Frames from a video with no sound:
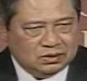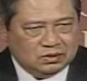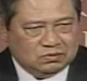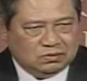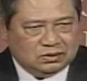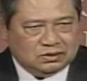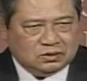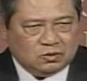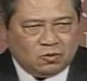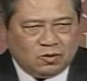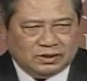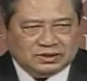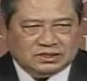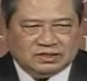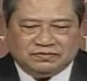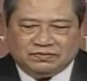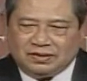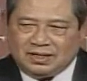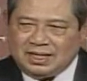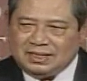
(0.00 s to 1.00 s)
for the world
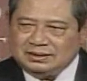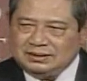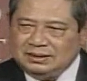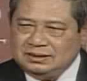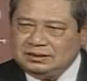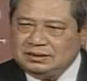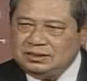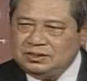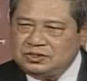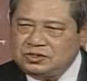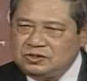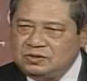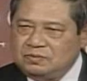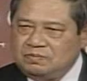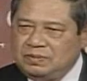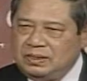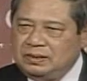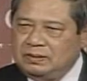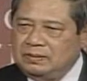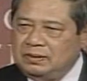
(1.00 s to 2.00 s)
civilization should
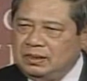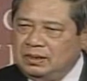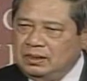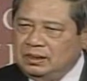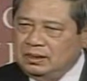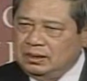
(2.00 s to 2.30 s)
be